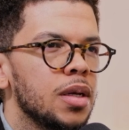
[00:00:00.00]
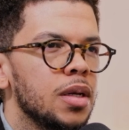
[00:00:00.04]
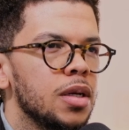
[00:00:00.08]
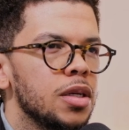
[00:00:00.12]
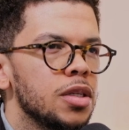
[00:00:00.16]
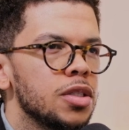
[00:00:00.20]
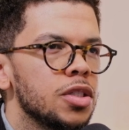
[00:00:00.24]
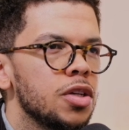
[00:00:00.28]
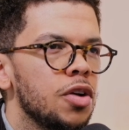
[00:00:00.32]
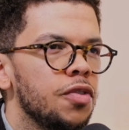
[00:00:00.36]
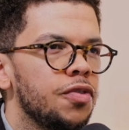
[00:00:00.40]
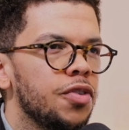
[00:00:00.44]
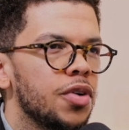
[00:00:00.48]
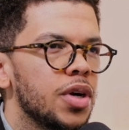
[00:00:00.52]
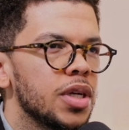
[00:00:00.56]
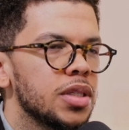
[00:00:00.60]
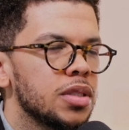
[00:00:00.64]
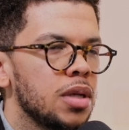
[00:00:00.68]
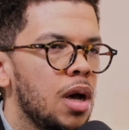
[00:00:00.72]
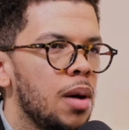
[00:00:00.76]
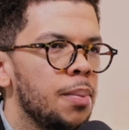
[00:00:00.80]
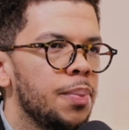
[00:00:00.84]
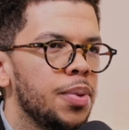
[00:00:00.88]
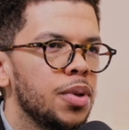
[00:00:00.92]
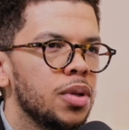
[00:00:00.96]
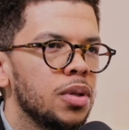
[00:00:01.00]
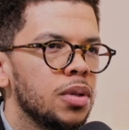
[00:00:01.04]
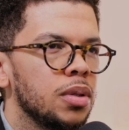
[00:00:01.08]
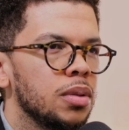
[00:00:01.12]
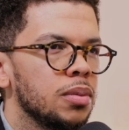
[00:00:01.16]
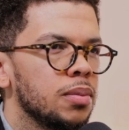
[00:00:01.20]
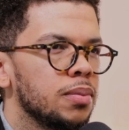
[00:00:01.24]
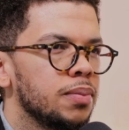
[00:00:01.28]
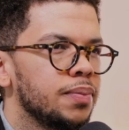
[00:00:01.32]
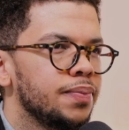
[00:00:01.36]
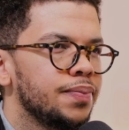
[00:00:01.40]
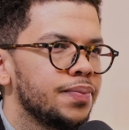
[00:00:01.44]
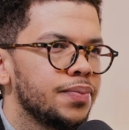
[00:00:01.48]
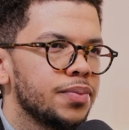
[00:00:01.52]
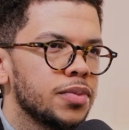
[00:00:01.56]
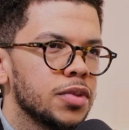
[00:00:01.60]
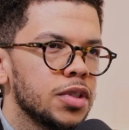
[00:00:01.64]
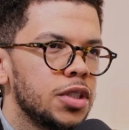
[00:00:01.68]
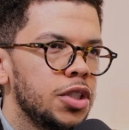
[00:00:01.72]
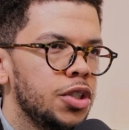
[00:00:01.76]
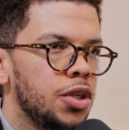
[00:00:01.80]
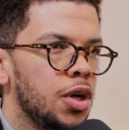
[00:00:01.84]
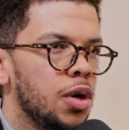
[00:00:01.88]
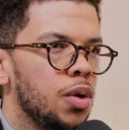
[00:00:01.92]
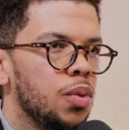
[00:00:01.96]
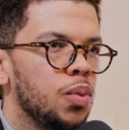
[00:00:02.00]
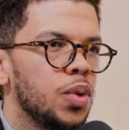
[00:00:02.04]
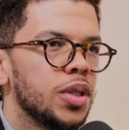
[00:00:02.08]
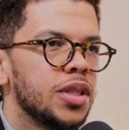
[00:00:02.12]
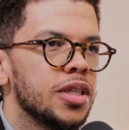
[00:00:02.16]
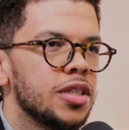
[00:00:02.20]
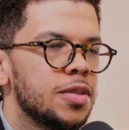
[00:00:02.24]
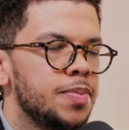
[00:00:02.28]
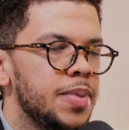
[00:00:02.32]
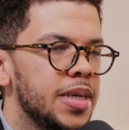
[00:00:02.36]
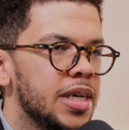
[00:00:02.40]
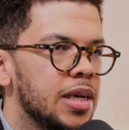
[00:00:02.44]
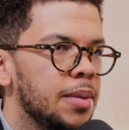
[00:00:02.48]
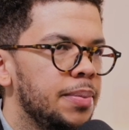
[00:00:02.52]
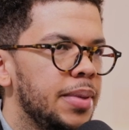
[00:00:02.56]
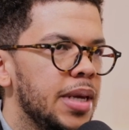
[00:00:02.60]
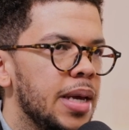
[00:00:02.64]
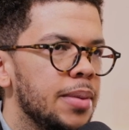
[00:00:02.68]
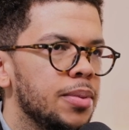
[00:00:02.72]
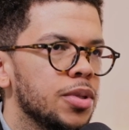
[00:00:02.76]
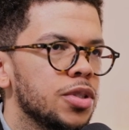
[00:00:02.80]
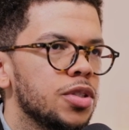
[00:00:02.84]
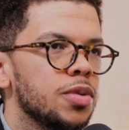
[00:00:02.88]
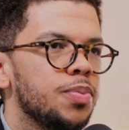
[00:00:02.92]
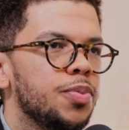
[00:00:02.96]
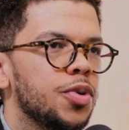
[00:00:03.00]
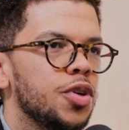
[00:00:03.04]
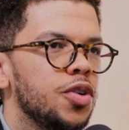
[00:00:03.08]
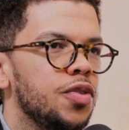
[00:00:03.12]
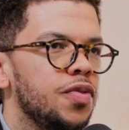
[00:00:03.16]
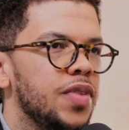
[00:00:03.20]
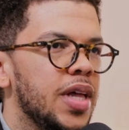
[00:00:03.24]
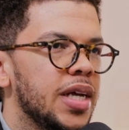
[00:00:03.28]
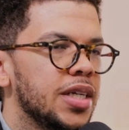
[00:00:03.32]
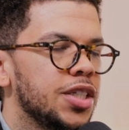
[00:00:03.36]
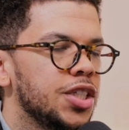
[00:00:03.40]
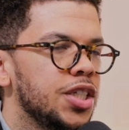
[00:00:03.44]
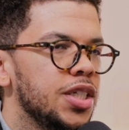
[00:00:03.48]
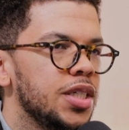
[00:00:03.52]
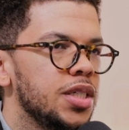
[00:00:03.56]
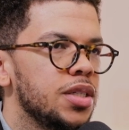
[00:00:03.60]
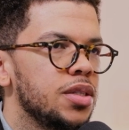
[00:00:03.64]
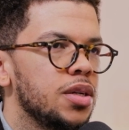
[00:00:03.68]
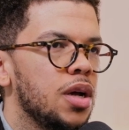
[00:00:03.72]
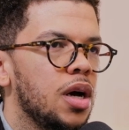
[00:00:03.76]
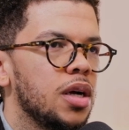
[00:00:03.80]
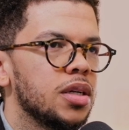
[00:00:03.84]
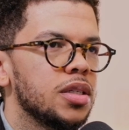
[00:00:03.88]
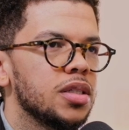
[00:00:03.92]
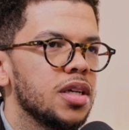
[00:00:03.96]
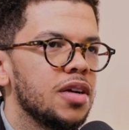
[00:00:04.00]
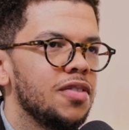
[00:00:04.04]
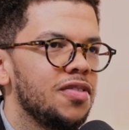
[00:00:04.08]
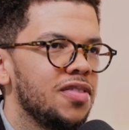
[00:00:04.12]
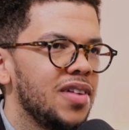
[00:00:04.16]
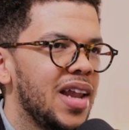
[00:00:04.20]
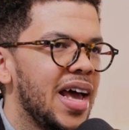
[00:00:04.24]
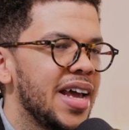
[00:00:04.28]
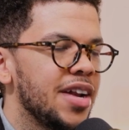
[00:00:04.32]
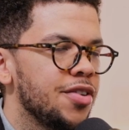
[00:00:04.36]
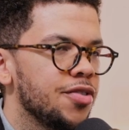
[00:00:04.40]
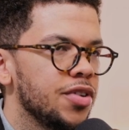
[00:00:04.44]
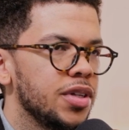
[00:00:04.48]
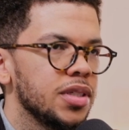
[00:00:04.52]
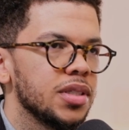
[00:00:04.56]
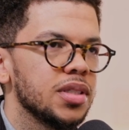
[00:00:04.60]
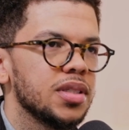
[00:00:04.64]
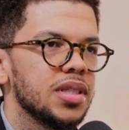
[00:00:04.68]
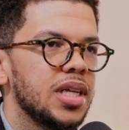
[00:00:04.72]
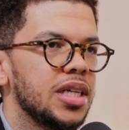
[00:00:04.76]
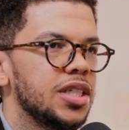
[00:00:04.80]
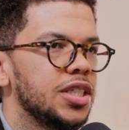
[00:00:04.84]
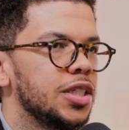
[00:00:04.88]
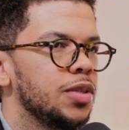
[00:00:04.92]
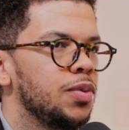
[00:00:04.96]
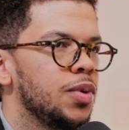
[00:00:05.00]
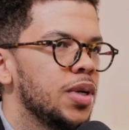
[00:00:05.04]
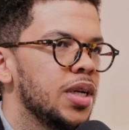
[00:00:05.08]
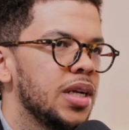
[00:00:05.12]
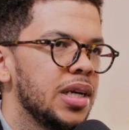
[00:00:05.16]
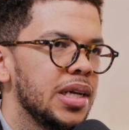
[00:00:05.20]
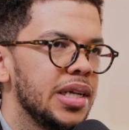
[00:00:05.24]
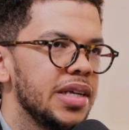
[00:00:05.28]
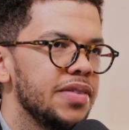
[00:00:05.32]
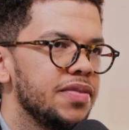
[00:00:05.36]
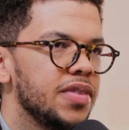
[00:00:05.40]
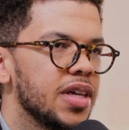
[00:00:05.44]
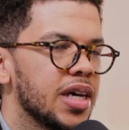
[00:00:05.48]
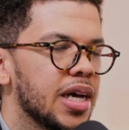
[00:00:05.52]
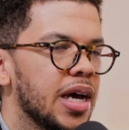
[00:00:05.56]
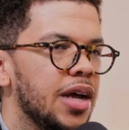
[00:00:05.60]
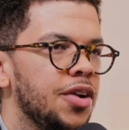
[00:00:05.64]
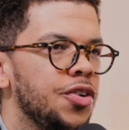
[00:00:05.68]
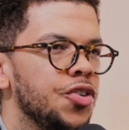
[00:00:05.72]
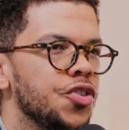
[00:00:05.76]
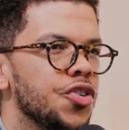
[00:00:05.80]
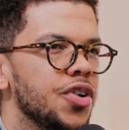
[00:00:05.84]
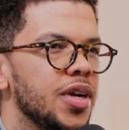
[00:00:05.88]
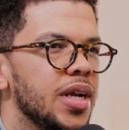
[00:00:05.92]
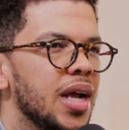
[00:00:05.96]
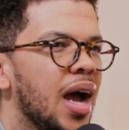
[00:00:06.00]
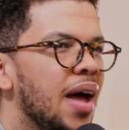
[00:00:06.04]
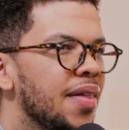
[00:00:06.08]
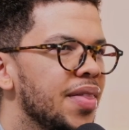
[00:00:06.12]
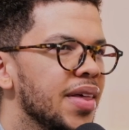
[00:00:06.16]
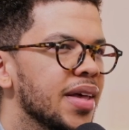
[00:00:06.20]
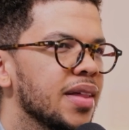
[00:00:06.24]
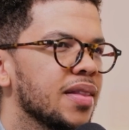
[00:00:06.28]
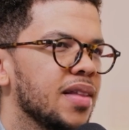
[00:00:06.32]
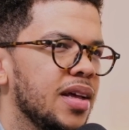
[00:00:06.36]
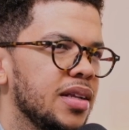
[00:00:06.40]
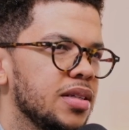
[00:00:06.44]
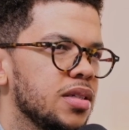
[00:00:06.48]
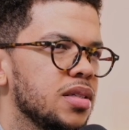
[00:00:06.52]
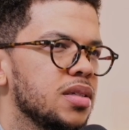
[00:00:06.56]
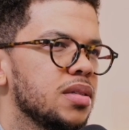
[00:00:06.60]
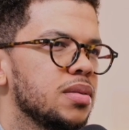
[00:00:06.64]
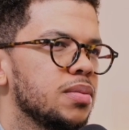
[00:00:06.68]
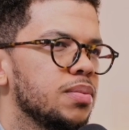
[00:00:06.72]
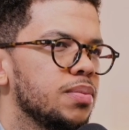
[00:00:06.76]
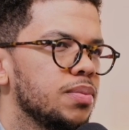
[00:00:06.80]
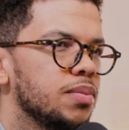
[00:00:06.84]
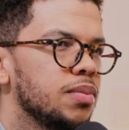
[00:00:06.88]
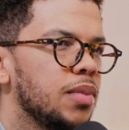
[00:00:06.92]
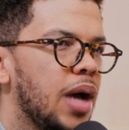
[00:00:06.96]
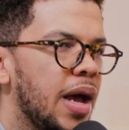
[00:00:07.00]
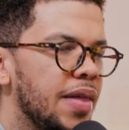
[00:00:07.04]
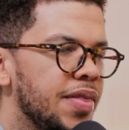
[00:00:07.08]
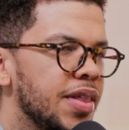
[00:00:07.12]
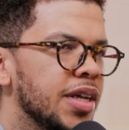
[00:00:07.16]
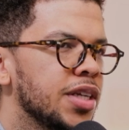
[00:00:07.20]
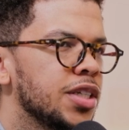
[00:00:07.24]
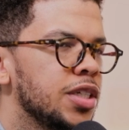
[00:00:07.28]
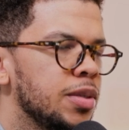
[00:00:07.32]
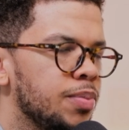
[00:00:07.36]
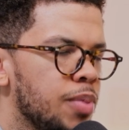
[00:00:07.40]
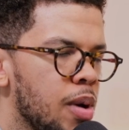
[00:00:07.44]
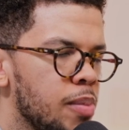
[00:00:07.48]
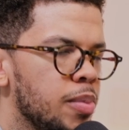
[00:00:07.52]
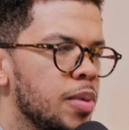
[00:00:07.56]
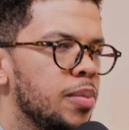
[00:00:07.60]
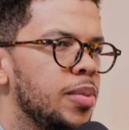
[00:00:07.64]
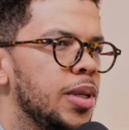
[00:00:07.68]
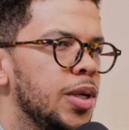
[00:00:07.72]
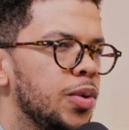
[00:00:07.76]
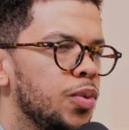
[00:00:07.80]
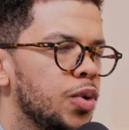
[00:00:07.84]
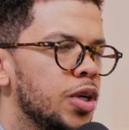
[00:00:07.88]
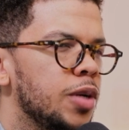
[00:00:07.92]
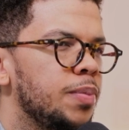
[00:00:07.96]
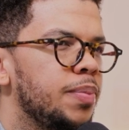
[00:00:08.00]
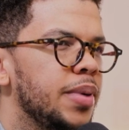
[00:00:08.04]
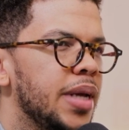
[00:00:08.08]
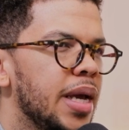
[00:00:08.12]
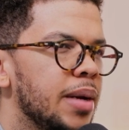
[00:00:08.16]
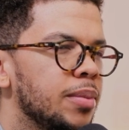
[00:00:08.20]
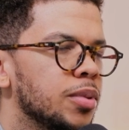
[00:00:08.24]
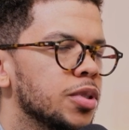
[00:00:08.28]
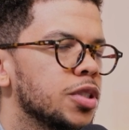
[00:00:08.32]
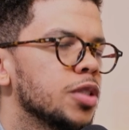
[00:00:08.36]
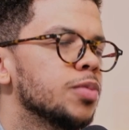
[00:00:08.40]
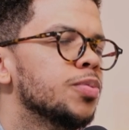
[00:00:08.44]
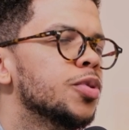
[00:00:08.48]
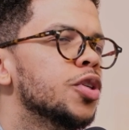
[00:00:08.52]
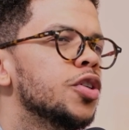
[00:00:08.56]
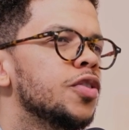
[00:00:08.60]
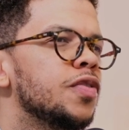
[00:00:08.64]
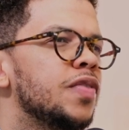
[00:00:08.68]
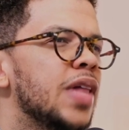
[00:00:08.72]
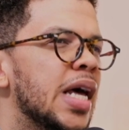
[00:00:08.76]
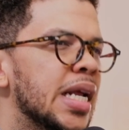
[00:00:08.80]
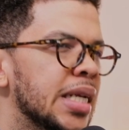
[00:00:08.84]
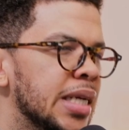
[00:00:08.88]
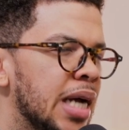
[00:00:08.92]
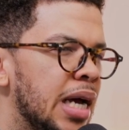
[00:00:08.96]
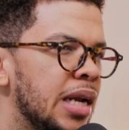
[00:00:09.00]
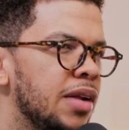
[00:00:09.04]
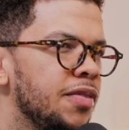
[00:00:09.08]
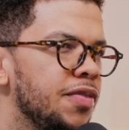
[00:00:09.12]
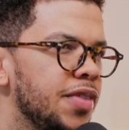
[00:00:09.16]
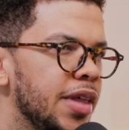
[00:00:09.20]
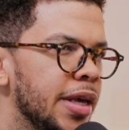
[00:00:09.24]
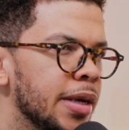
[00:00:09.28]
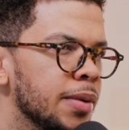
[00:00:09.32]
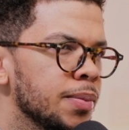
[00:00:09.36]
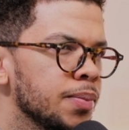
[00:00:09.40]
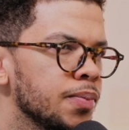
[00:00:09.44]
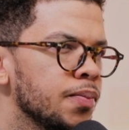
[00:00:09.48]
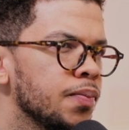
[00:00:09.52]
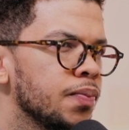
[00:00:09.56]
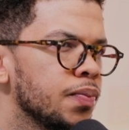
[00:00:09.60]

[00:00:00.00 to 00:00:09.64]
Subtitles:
So for example, would the Speaker be able to prove that she's not a flight risk, that she wouldn't leave the country? I think she probably would be able to prove that kind of thing.